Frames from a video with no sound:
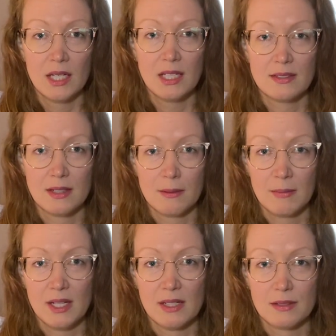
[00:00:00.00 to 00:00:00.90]
is going to
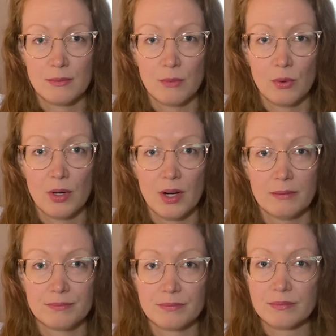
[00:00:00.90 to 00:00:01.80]
make us more,
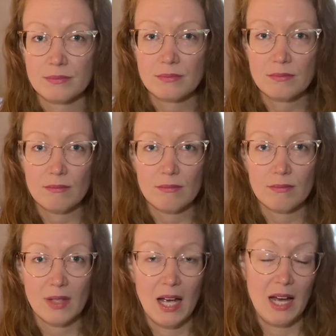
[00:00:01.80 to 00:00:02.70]

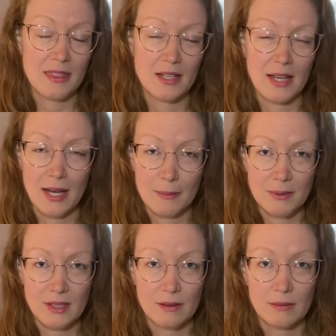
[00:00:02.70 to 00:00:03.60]
I think,
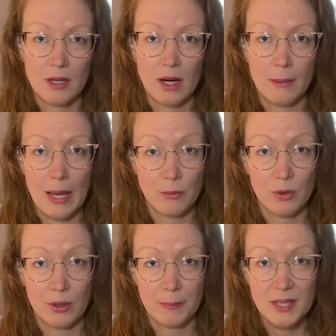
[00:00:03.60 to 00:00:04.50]
happy and
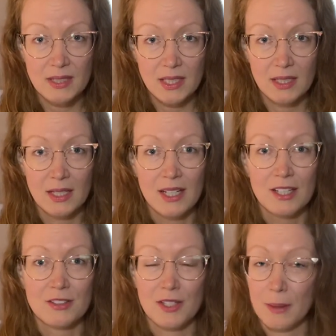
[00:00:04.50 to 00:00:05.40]
more appealing
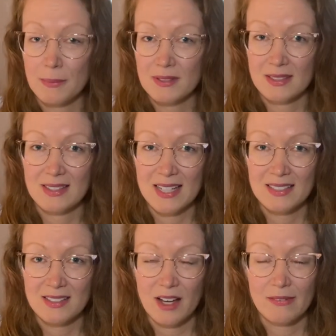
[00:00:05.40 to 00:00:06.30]
to the opposite
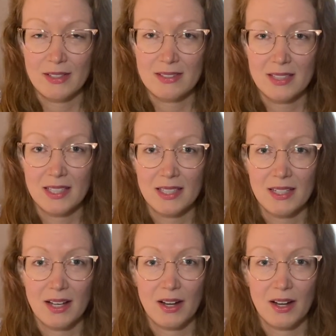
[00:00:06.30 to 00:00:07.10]
sex, obviously.